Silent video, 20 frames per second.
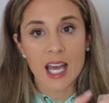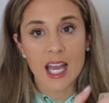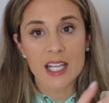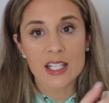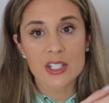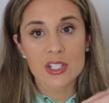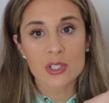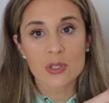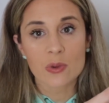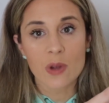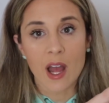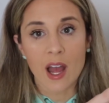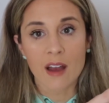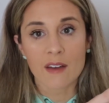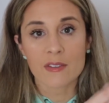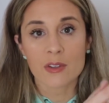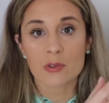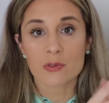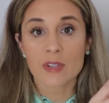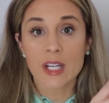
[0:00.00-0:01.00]
I do
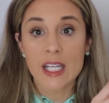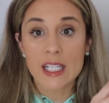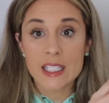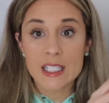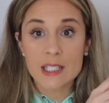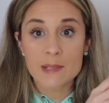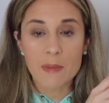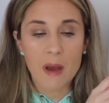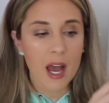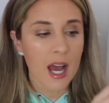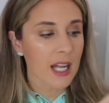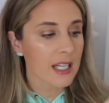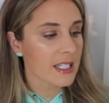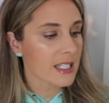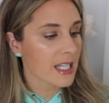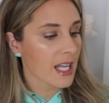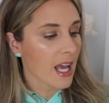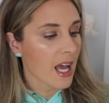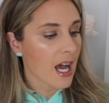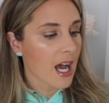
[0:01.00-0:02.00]
have the rain
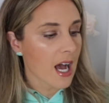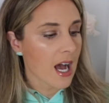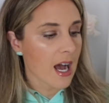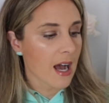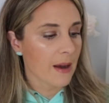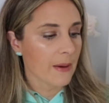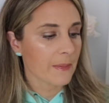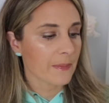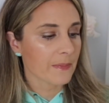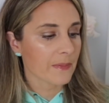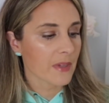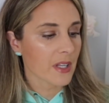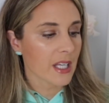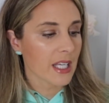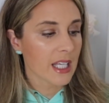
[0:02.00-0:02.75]
spots um,